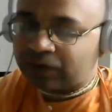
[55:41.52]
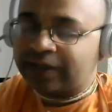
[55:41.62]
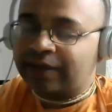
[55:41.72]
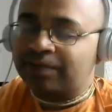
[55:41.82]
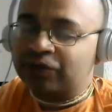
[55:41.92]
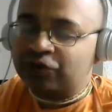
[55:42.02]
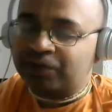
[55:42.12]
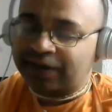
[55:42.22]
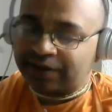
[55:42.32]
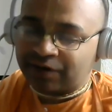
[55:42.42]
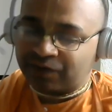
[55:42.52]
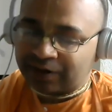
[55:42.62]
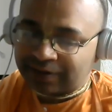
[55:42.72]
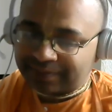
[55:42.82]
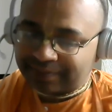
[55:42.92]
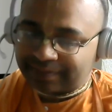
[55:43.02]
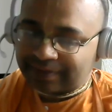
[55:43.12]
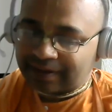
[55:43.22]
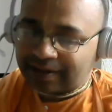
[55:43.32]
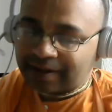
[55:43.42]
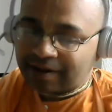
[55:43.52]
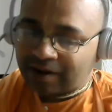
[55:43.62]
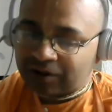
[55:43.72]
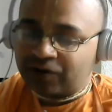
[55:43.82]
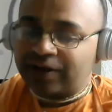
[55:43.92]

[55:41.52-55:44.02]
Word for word: though he comes to material world. Although